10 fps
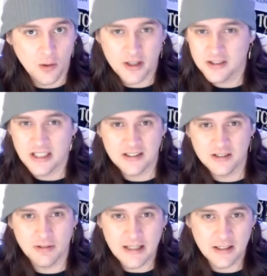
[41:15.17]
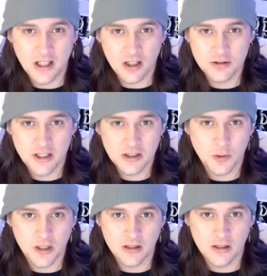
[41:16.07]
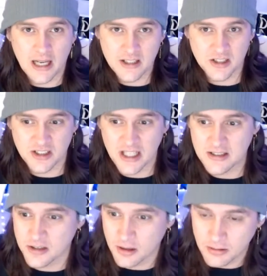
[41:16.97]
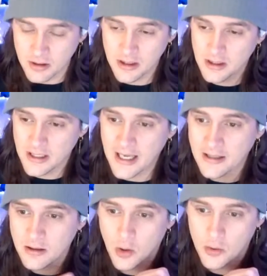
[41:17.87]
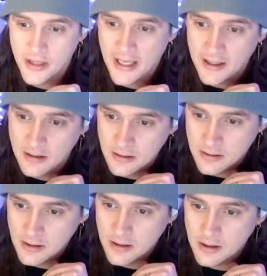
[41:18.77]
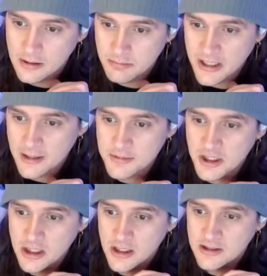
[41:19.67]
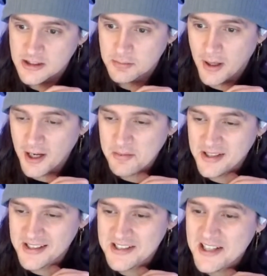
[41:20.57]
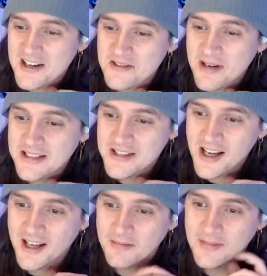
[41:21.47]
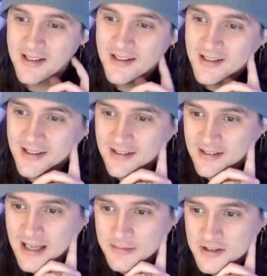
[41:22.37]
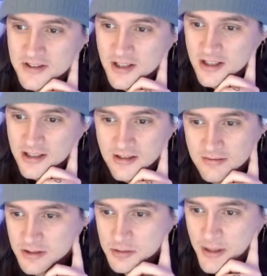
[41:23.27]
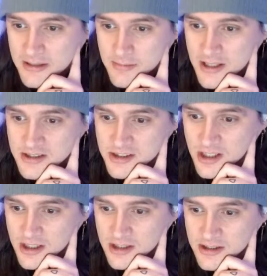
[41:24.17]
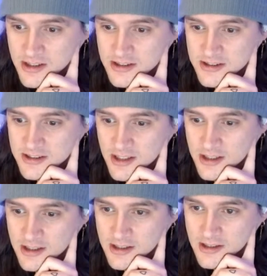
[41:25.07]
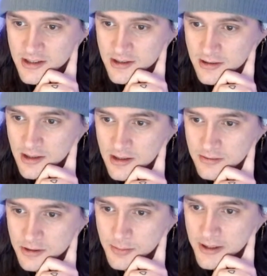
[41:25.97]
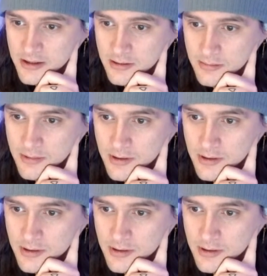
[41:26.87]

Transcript: Or else that directly contradicts what I just said. So, hey, hold that. Big up Gina, says popped in the chat at the right time. Captain Sonny, respect my Sonny, son Sonny. Gotta respect him.